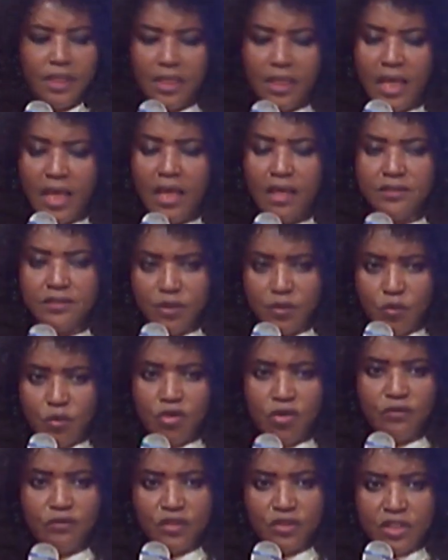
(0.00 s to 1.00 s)
I think one
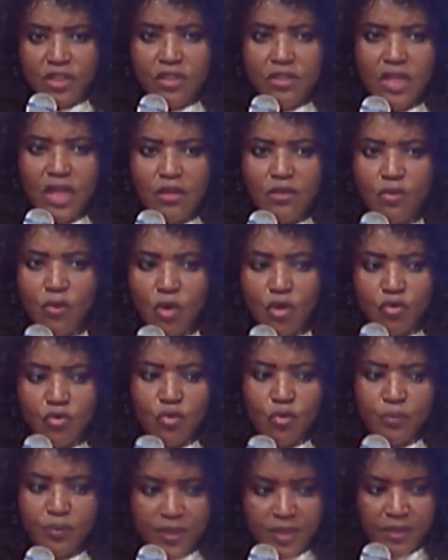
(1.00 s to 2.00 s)
of the things that you ought to
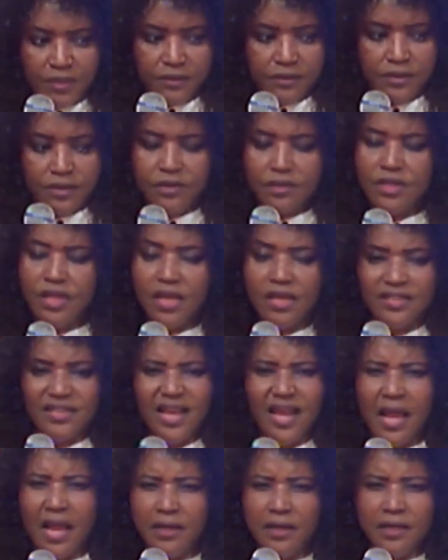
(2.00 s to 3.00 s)
pray this year is
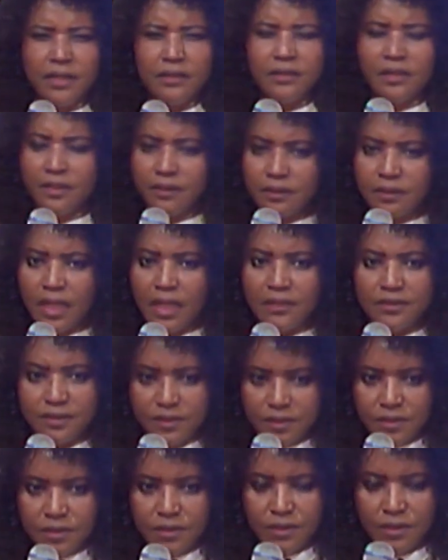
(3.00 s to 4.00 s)
anything that
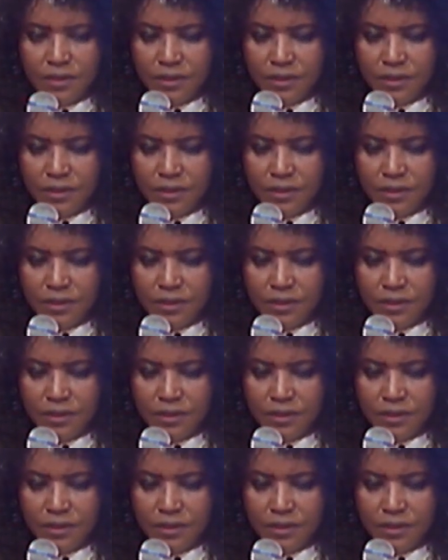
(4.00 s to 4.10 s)
is